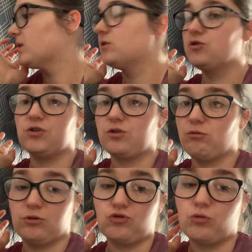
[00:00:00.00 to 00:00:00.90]
She just
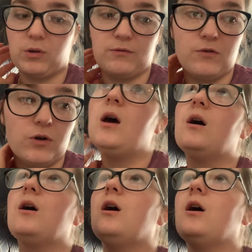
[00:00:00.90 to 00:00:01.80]
threw a strawberry on the floor.
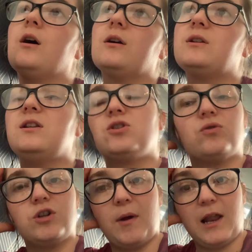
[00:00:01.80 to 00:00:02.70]
Oh, I need to
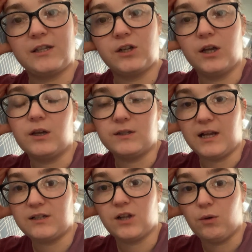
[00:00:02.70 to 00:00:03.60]
talk to you about last night, because
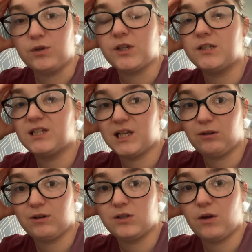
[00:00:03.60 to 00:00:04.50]
last night was a
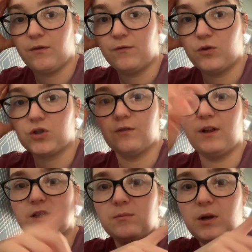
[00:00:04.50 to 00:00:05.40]
series of unfortunate
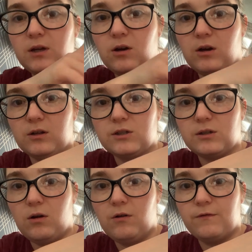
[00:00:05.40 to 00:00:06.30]
events. My curtain's
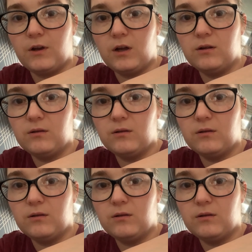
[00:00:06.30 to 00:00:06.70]
off, look.